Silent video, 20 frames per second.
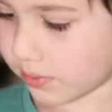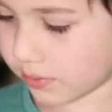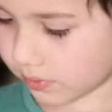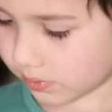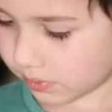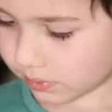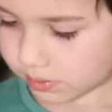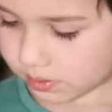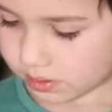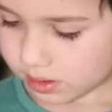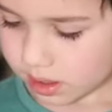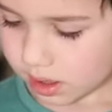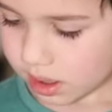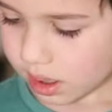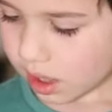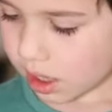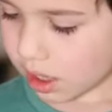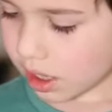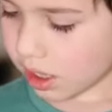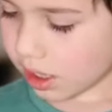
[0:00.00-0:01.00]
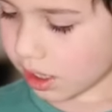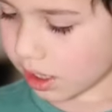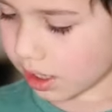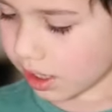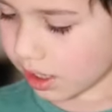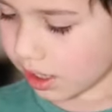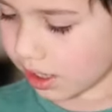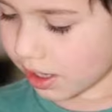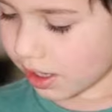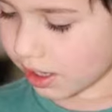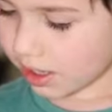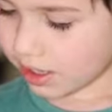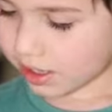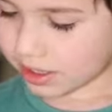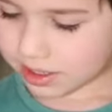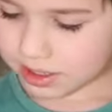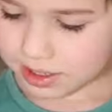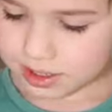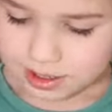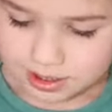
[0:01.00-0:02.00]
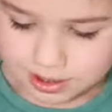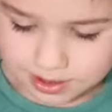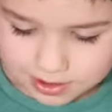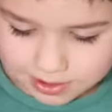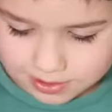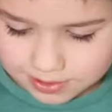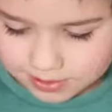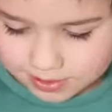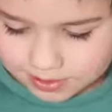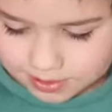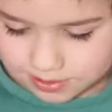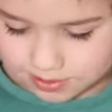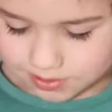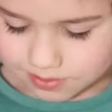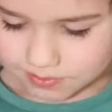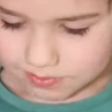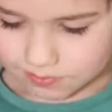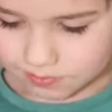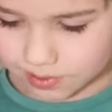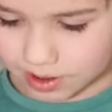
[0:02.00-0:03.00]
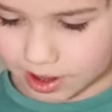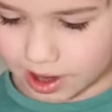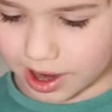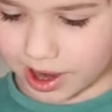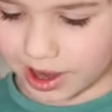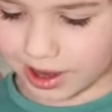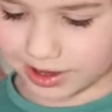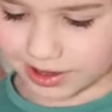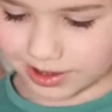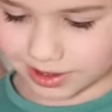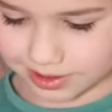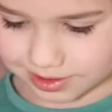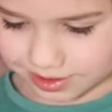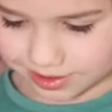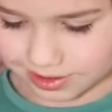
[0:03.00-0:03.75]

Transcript: some garlic powder. Bit of garlic powder.